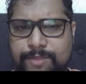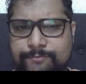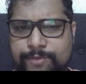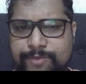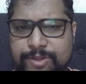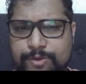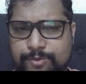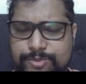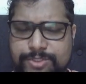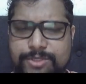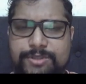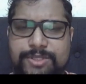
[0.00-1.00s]
We will
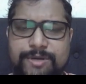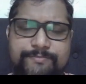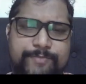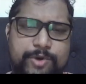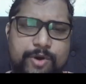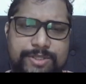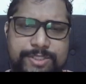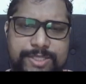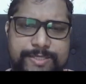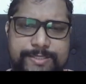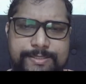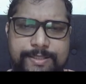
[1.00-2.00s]
use some
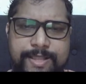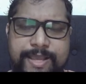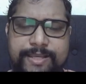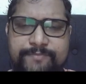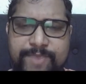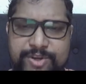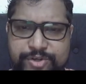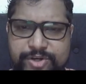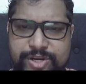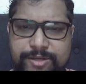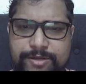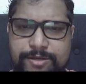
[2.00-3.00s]
proxies like
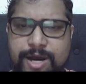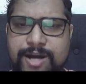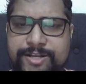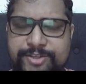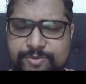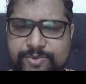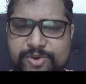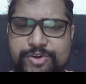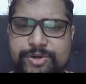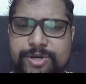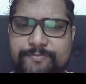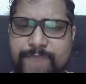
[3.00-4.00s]
measuring car
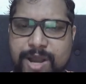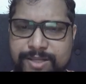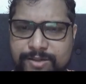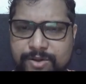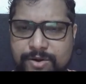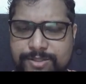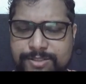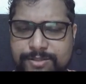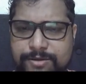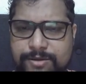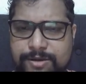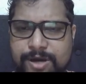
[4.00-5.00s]
distribution in parking lots
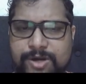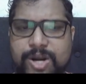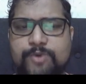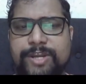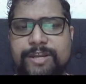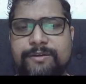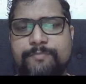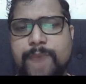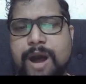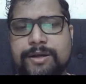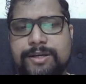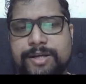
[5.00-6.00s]
or counting
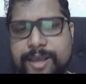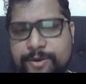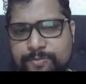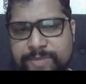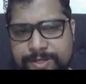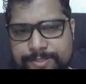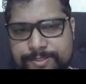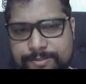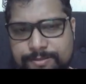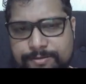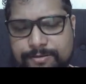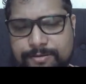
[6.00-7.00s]
parked
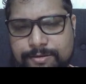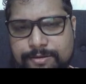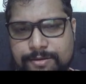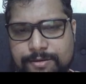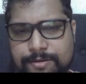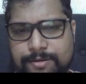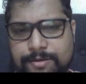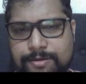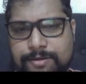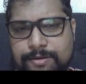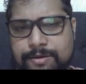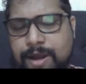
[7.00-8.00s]
aeroplanes.
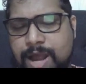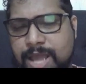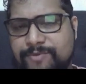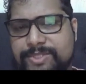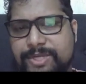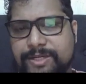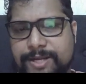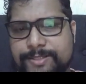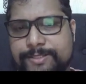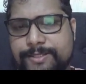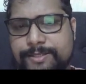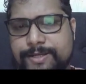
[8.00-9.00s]
Highways are
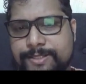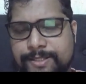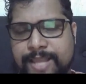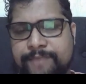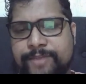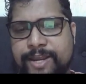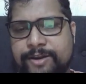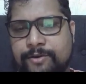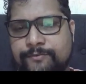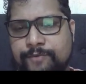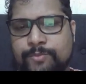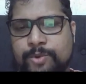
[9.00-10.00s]
considered as lifeline
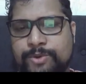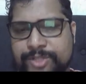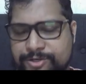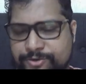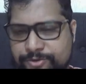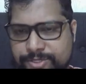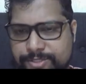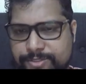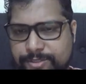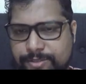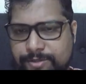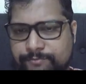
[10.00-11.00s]
for most countries.
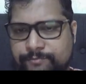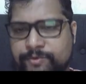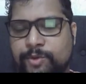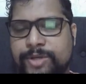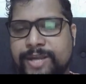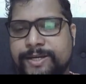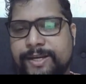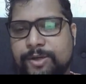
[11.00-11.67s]
We will look at